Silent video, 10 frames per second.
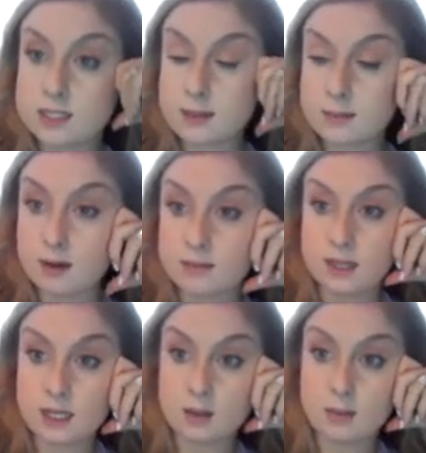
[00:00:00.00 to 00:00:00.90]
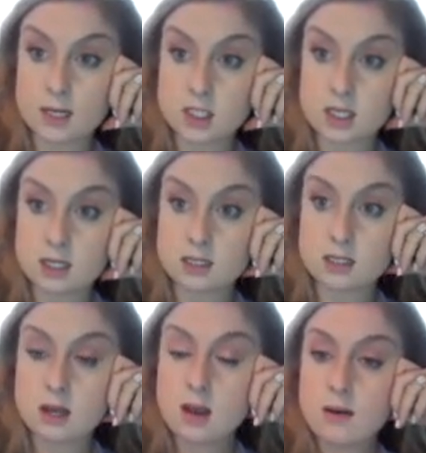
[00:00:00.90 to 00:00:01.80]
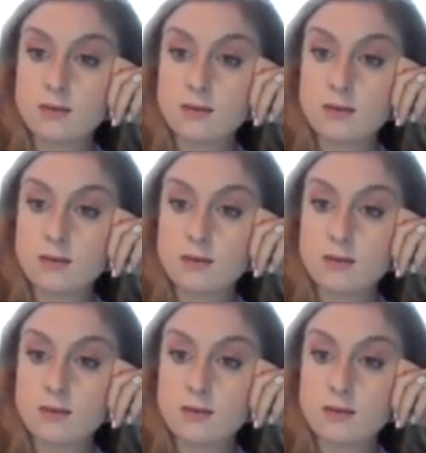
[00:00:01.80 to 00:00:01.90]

over some of the questions